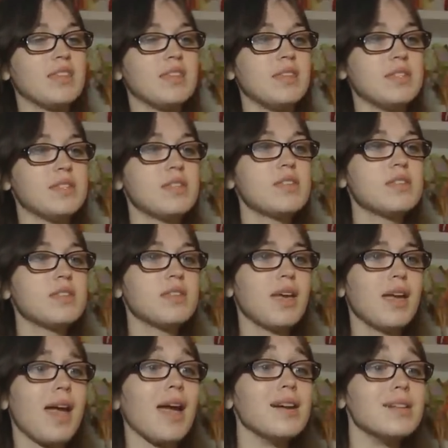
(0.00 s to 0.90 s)
this is
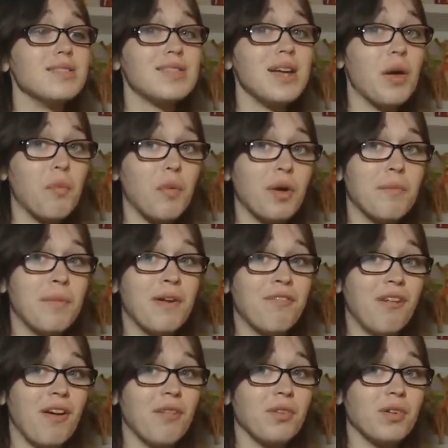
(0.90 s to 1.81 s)
like hands down one of my
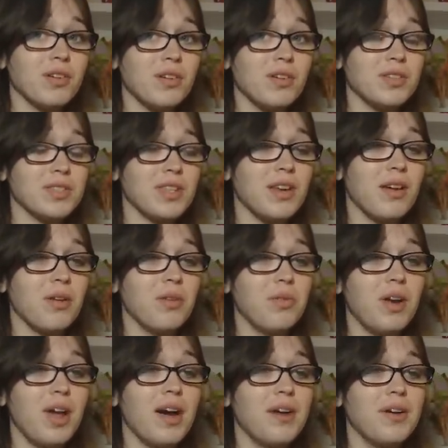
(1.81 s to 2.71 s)
favorite dolls that I
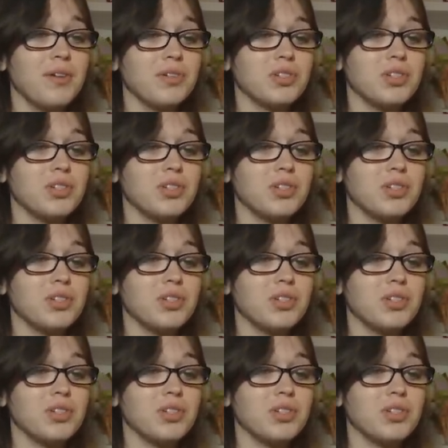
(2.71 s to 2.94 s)
own now.